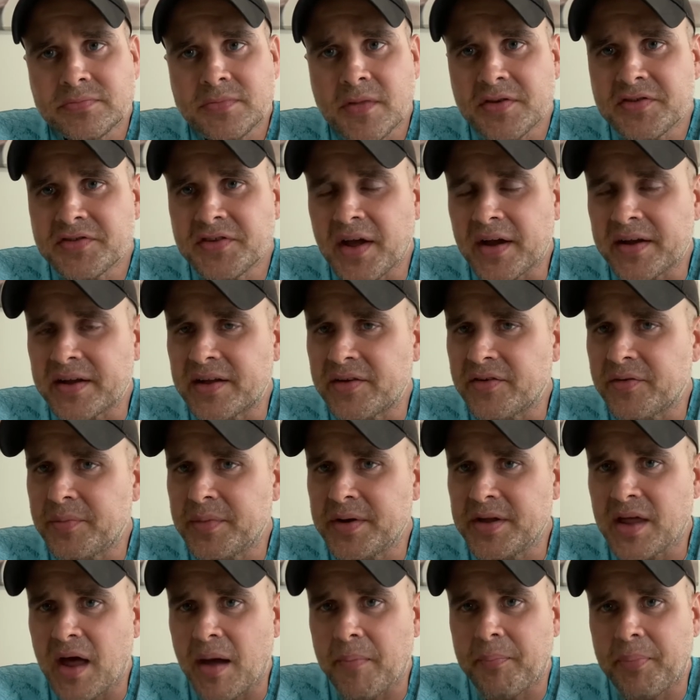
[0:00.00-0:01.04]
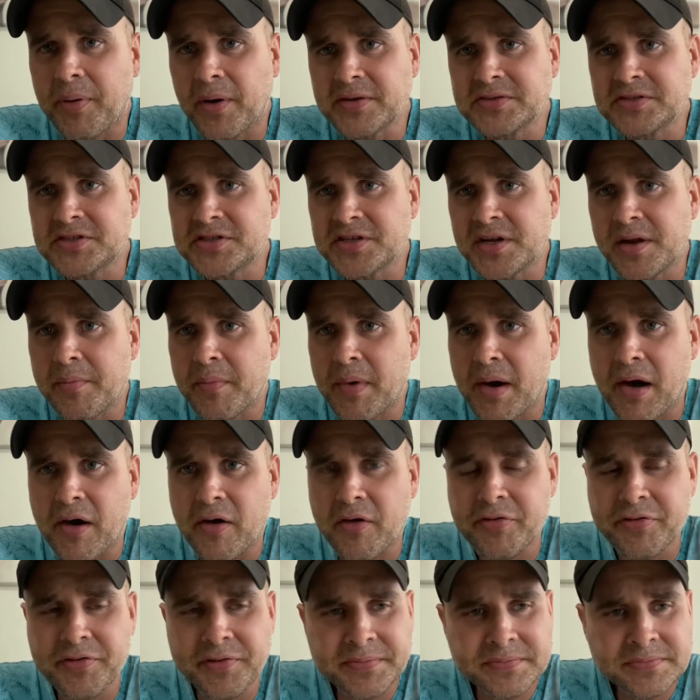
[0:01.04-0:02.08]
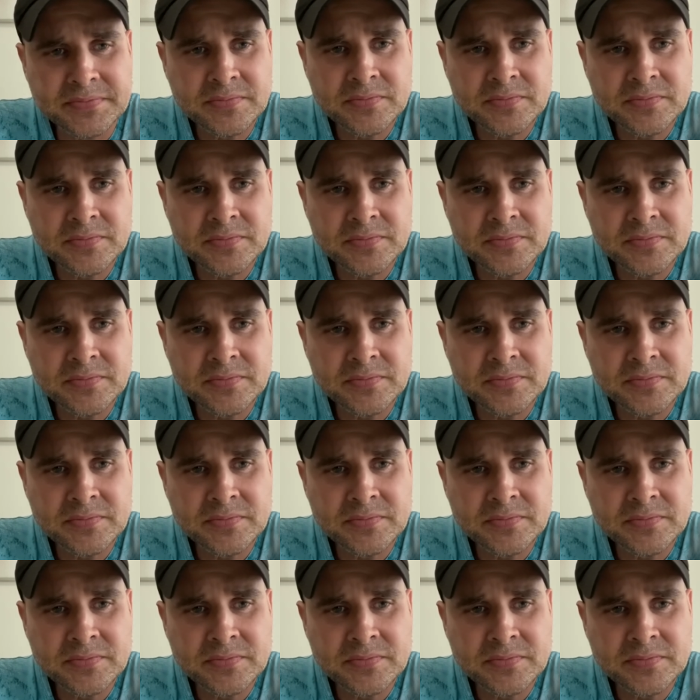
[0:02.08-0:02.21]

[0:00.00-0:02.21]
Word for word: It's not giving me that punch in the mouth.